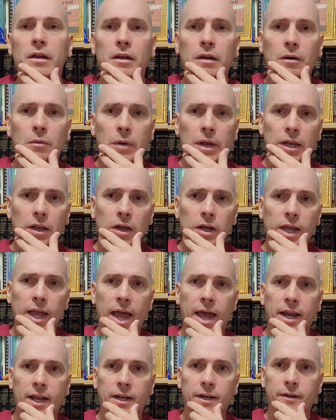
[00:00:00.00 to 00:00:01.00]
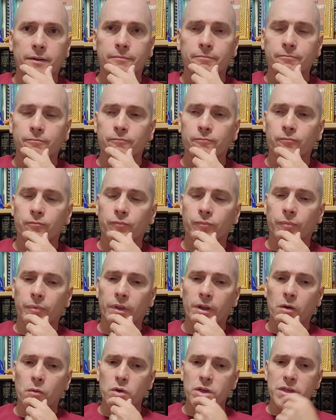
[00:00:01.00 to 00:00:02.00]
and we look at it,
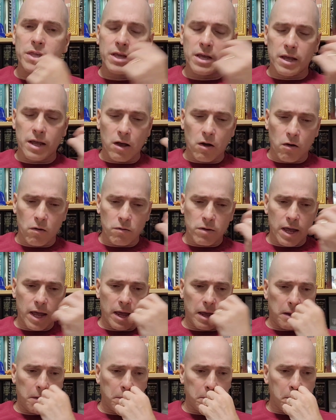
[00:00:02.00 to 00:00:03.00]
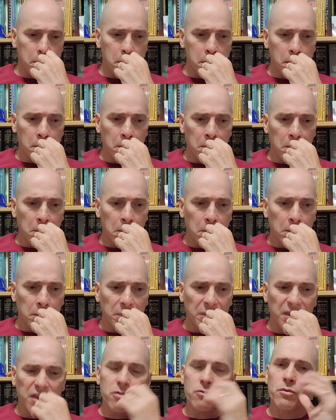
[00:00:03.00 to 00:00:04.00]
we see, okay,
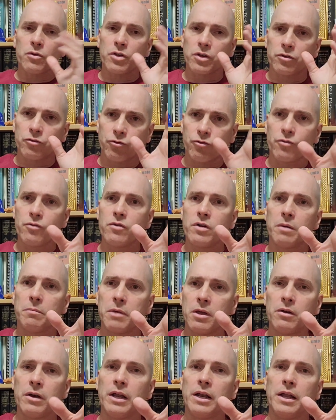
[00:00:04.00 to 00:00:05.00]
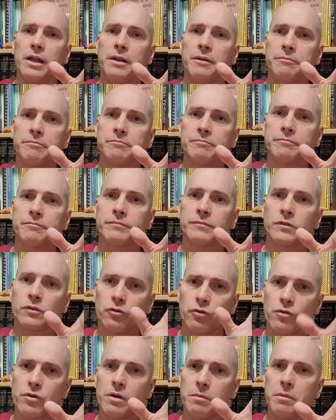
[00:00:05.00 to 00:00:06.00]
this was a true community.
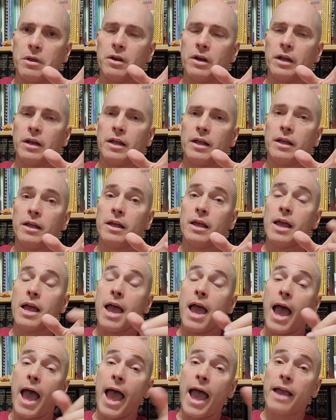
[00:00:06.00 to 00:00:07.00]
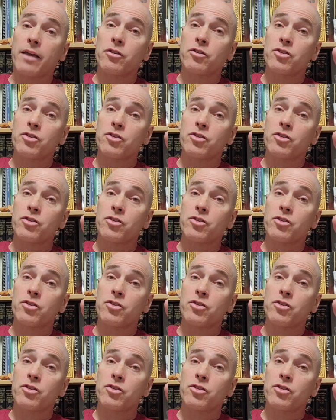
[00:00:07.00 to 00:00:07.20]
True community. Acts